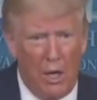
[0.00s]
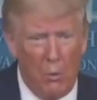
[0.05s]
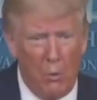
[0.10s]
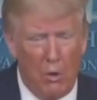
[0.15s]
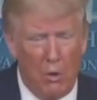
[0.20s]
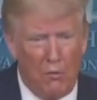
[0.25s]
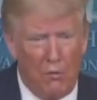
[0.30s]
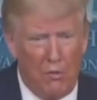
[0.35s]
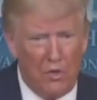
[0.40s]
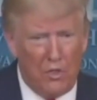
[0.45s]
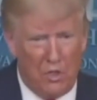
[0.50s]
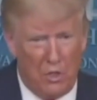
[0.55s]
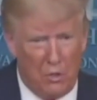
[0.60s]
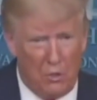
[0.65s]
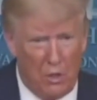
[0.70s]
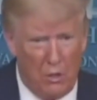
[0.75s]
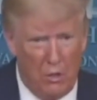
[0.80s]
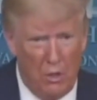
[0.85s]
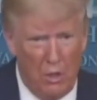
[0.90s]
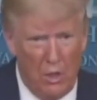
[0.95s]
I work for
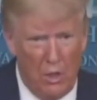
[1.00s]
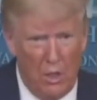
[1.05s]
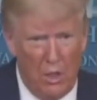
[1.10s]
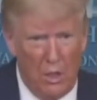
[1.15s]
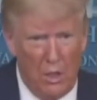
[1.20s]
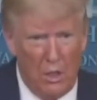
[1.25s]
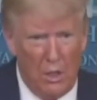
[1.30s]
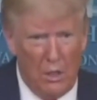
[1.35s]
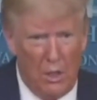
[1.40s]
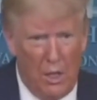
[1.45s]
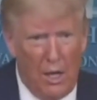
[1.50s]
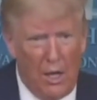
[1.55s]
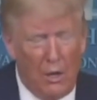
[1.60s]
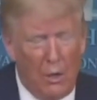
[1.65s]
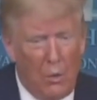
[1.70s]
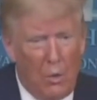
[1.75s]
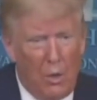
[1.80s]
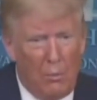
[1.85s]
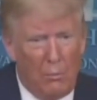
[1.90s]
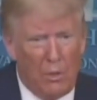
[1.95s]
zero. I
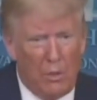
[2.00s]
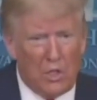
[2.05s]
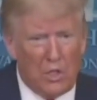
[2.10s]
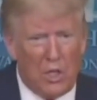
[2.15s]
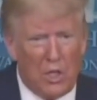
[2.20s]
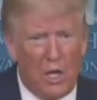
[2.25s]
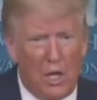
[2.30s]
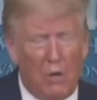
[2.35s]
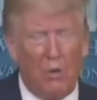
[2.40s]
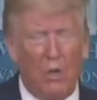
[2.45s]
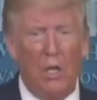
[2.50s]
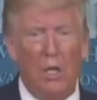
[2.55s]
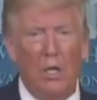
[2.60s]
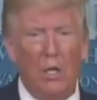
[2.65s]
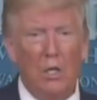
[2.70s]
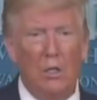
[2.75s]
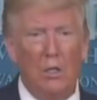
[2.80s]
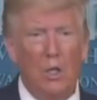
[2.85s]
don't want my salary.